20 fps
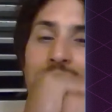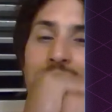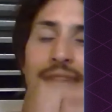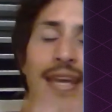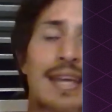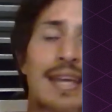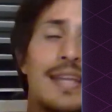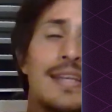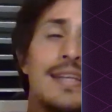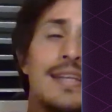
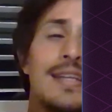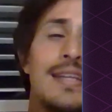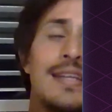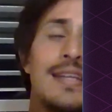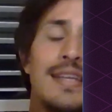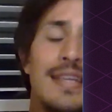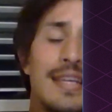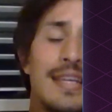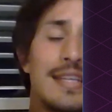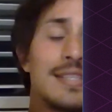And
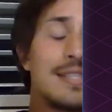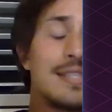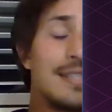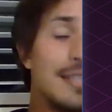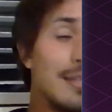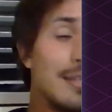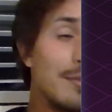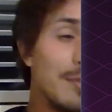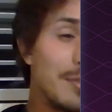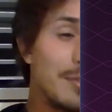he
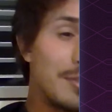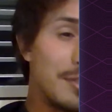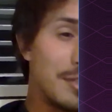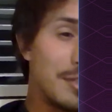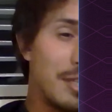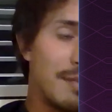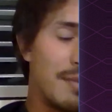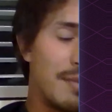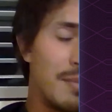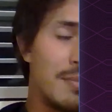extinguishes
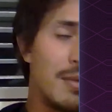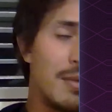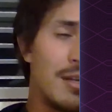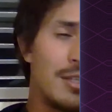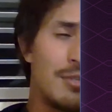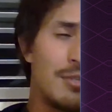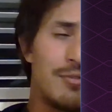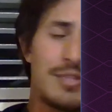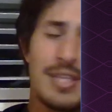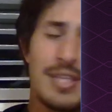
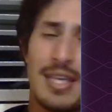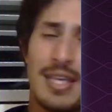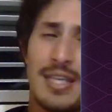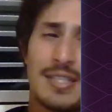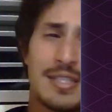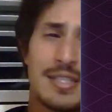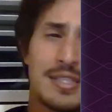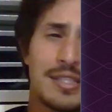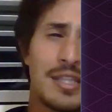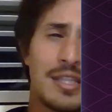Abhimanyu,
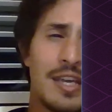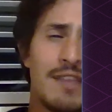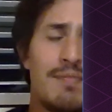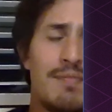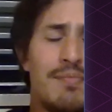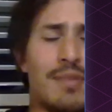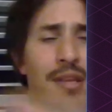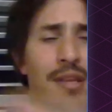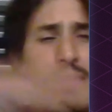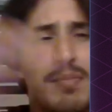takes his life
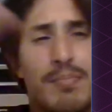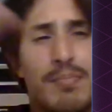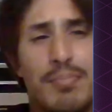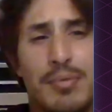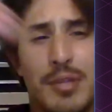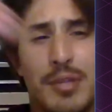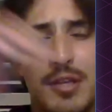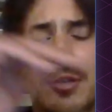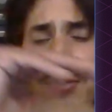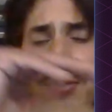breath,
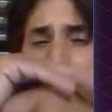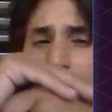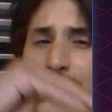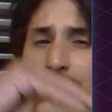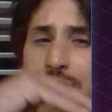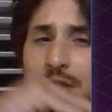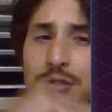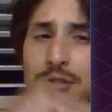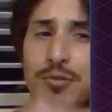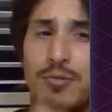plunges
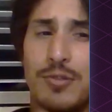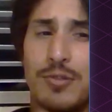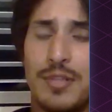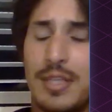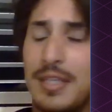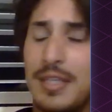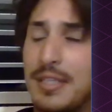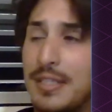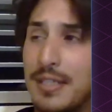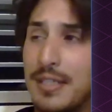the sword
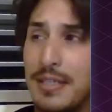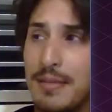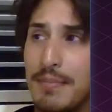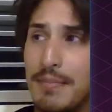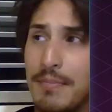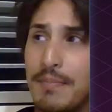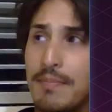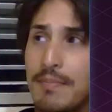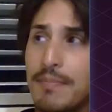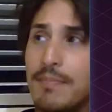into him.